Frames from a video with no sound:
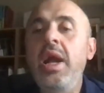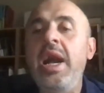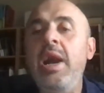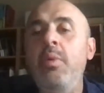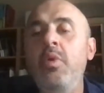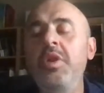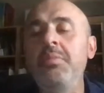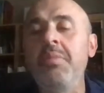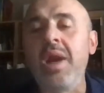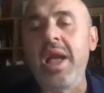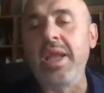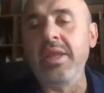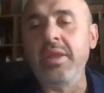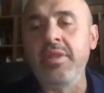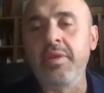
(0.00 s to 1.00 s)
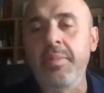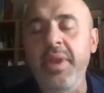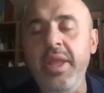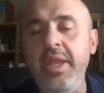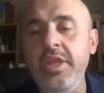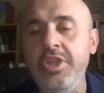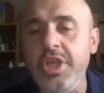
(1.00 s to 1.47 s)
I wouldn't mind
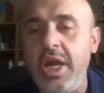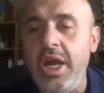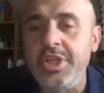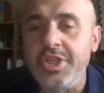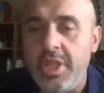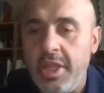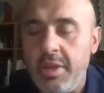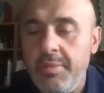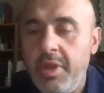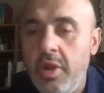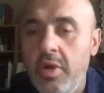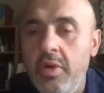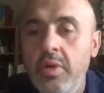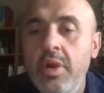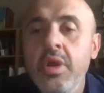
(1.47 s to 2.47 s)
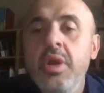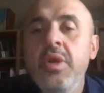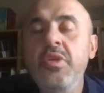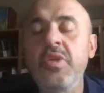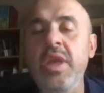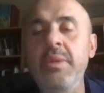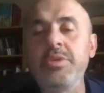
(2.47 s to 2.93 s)
debating Josh. Let him know.
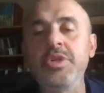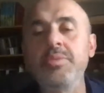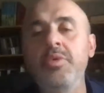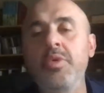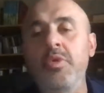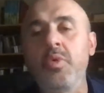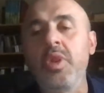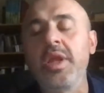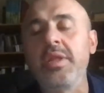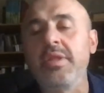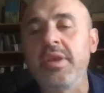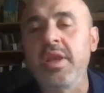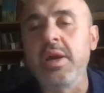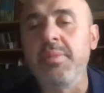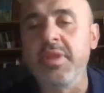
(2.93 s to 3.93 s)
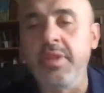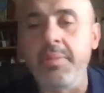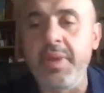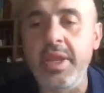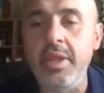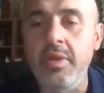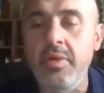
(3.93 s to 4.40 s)
Sam Shamoun's willing to come and
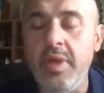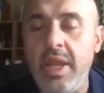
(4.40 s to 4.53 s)
debate you.